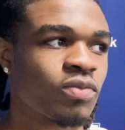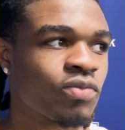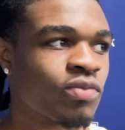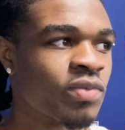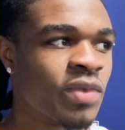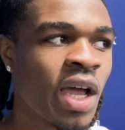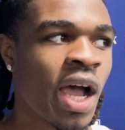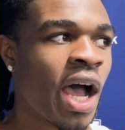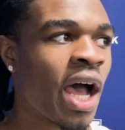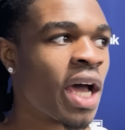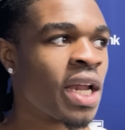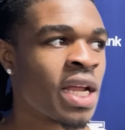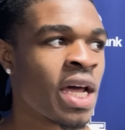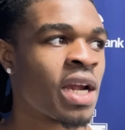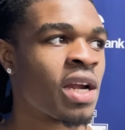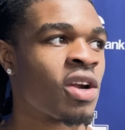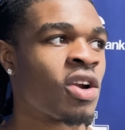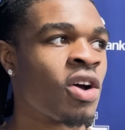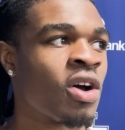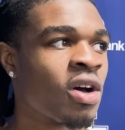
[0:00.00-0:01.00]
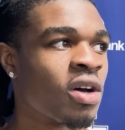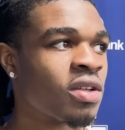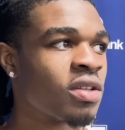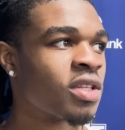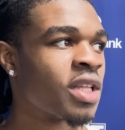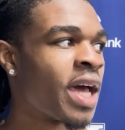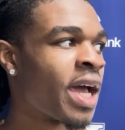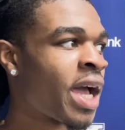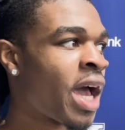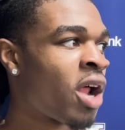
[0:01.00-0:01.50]
Nah, not at all.
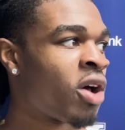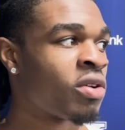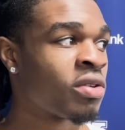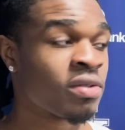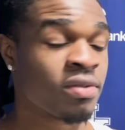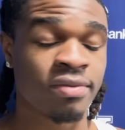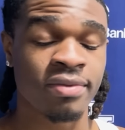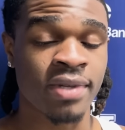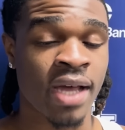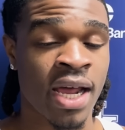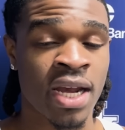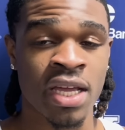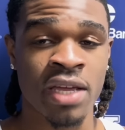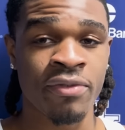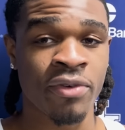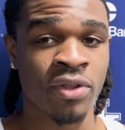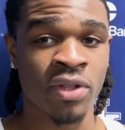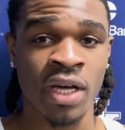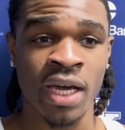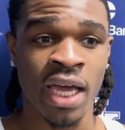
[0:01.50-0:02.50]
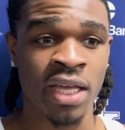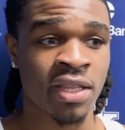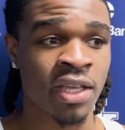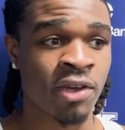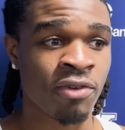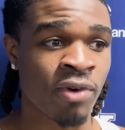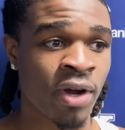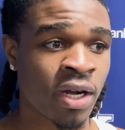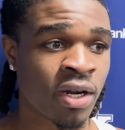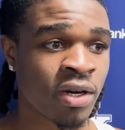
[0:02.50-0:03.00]
Like, I didn't even look at their
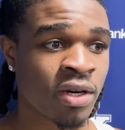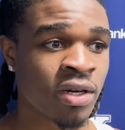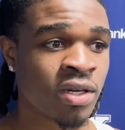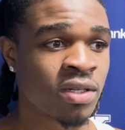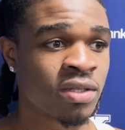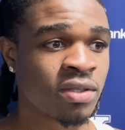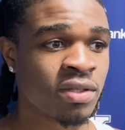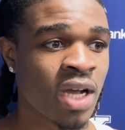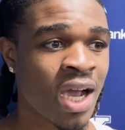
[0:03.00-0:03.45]
record.